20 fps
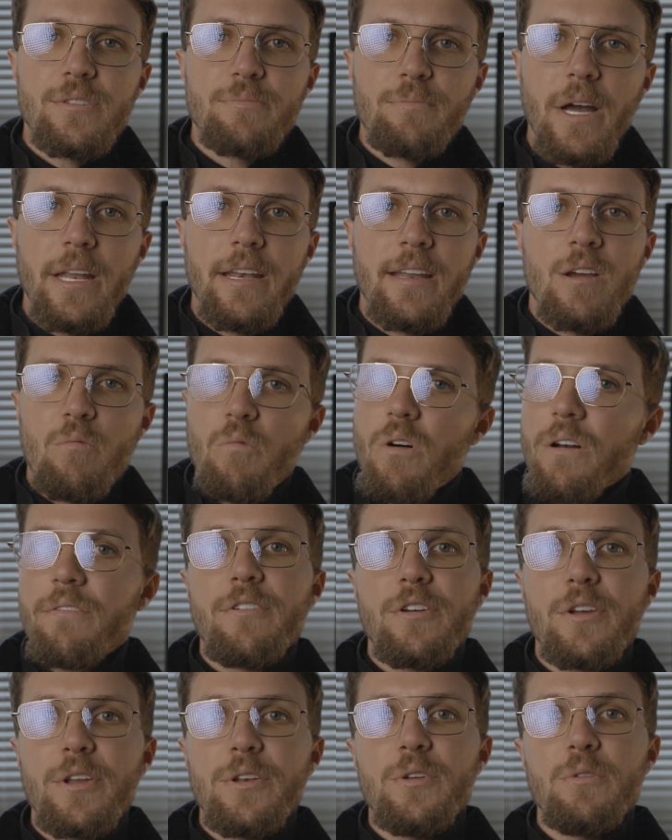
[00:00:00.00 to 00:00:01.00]
But what if
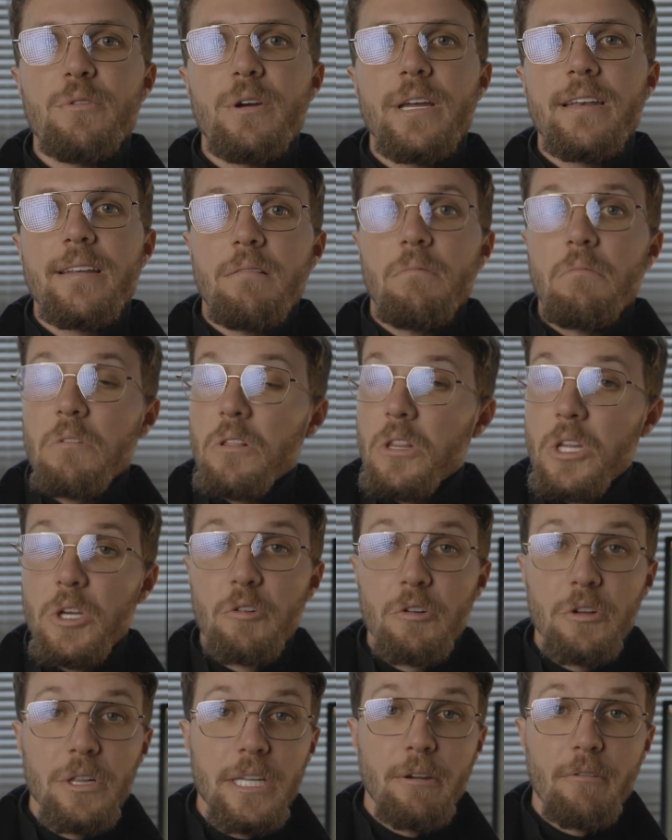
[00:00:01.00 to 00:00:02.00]
you could do it
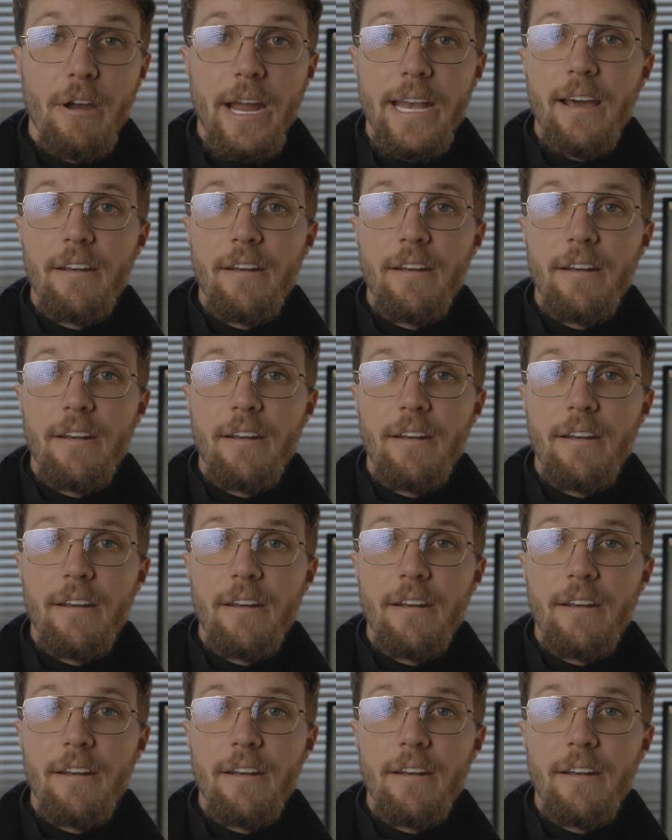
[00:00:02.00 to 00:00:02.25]
literally right